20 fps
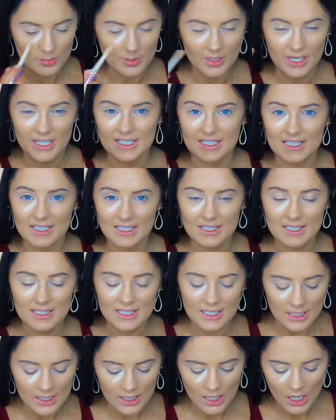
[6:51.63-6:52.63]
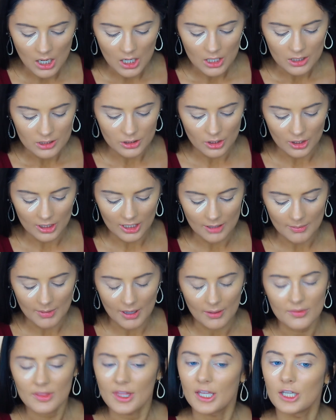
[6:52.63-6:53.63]
But I did see Tarte came
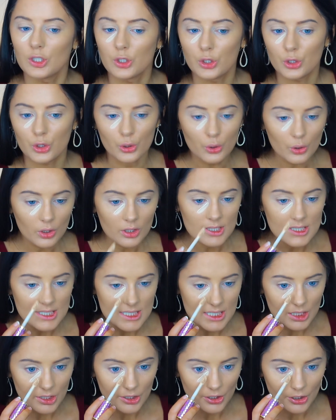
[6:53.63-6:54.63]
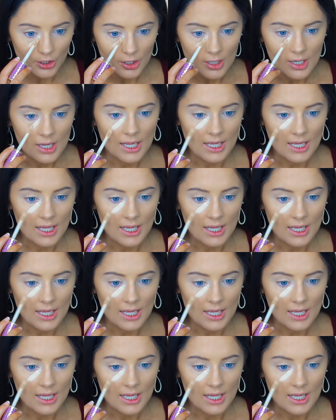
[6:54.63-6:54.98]
out with a new concealer,